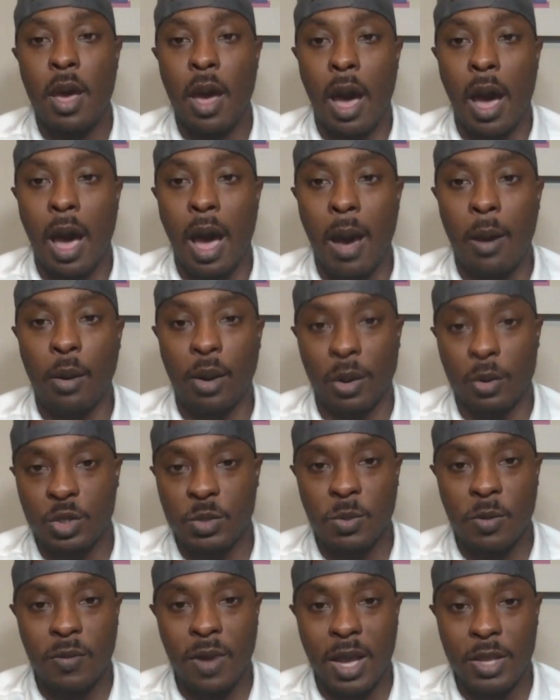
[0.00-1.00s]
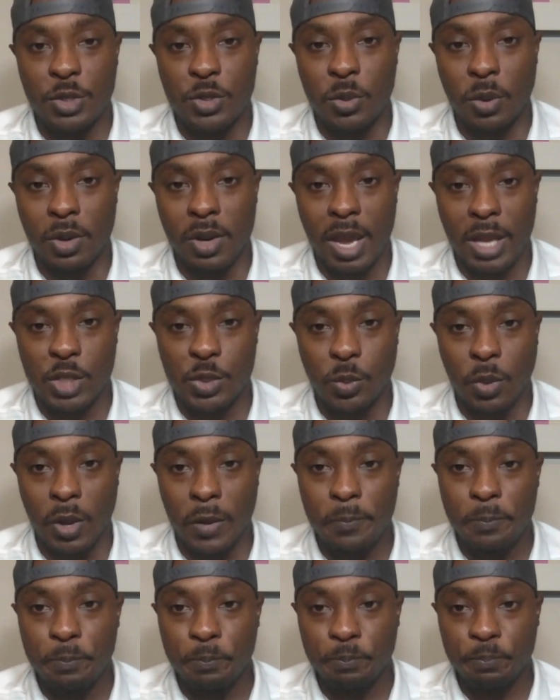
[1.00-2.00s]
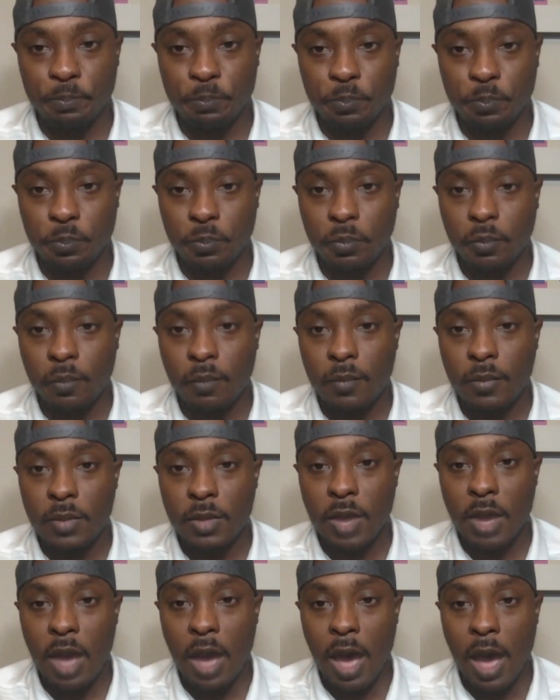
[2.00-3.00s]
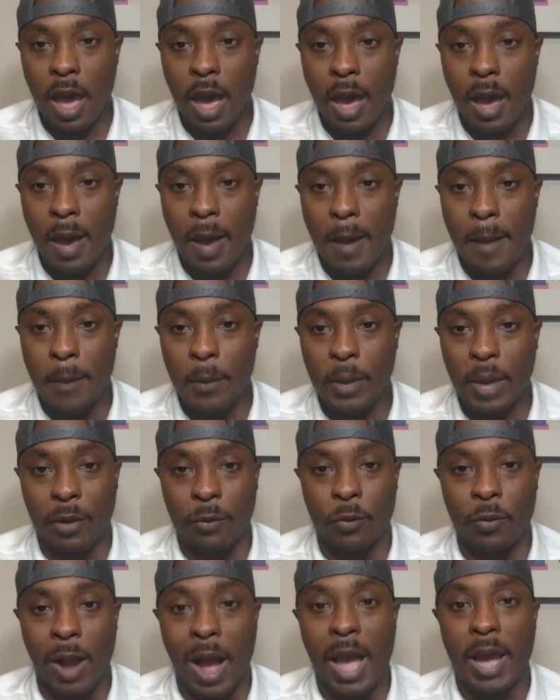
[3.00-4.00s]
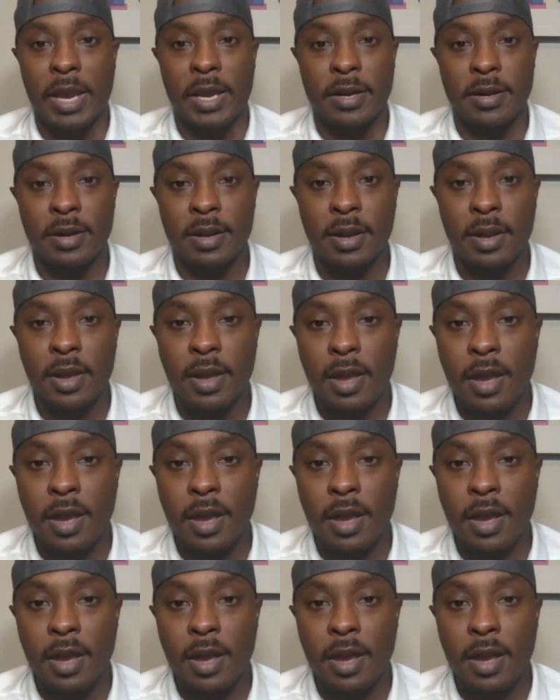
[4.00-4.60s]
All right, let's move on to our next one. We got Ryan.